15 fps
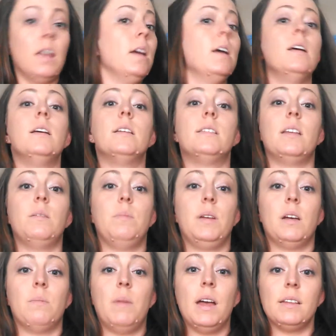send me a
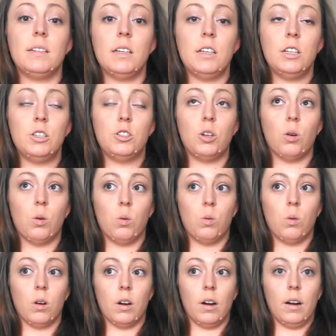message,
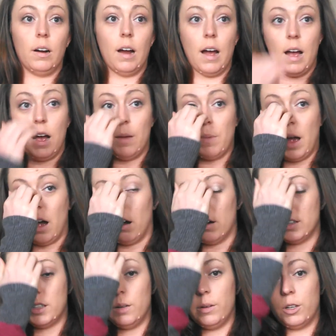or I
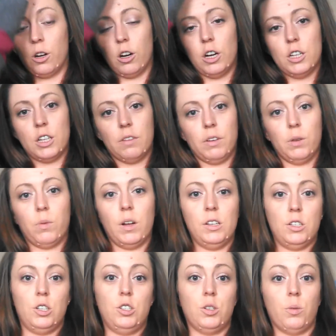also encourage everyone to
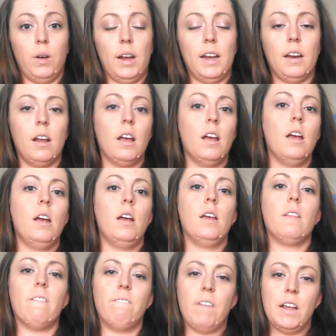join the
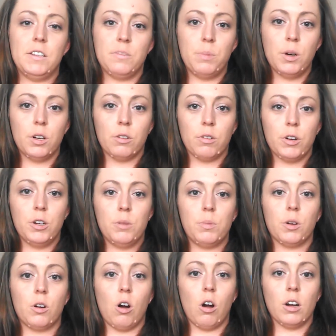Facebook group
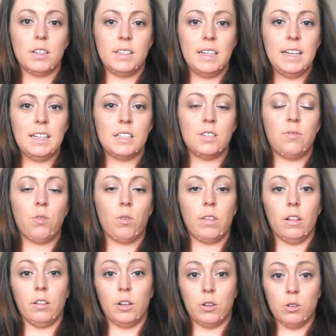Car Seats for the
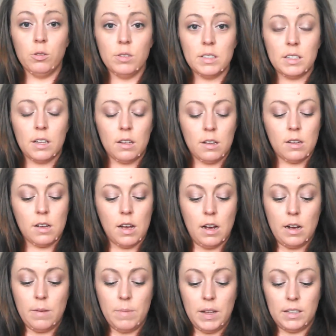Littles.
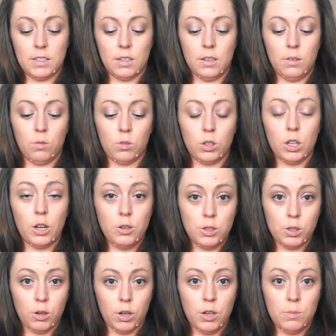It's a closed
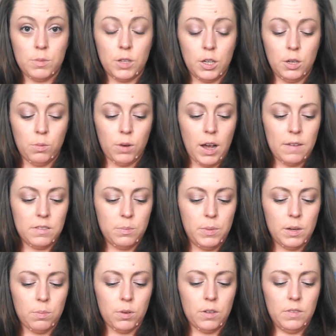group, so you will have to be
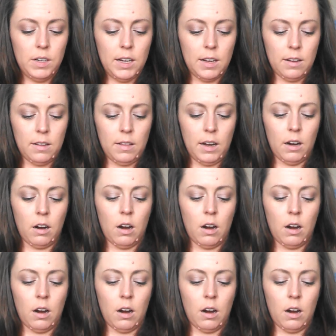approved to get in there.